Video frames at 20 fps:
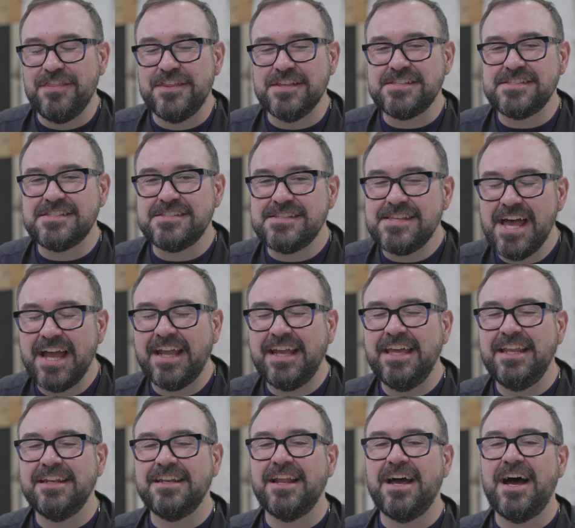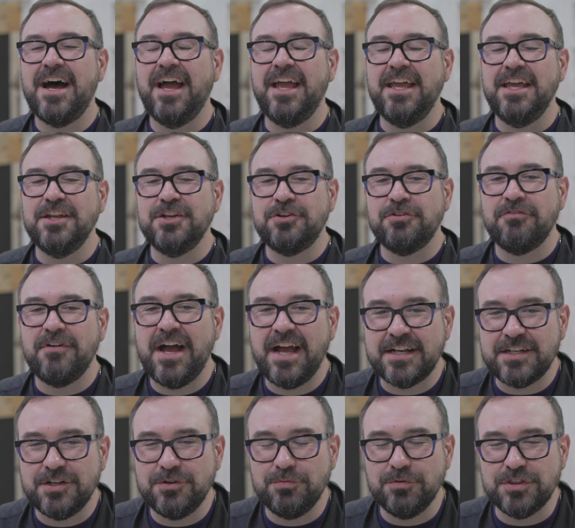the second I
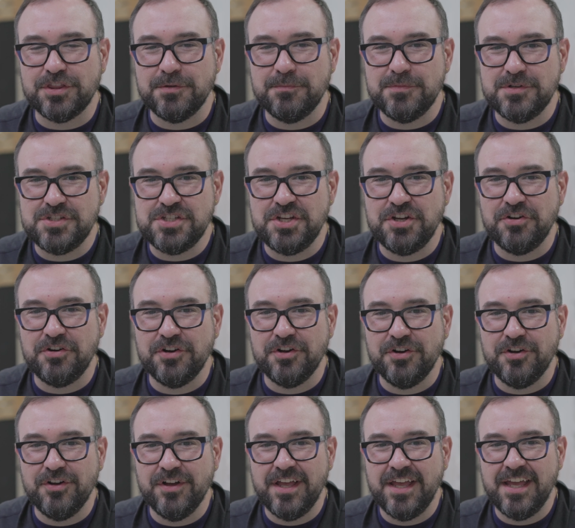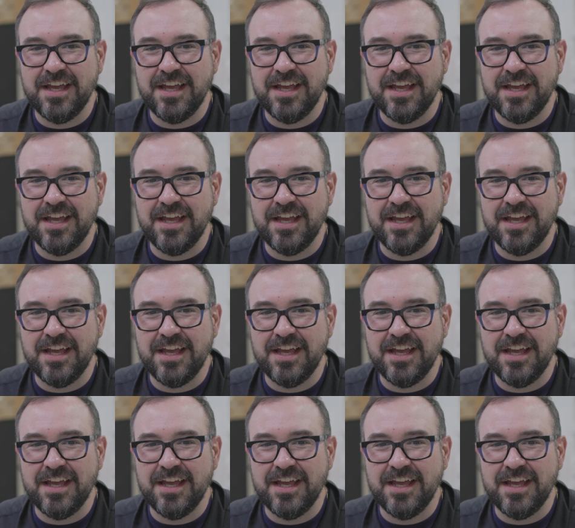interacted with the material,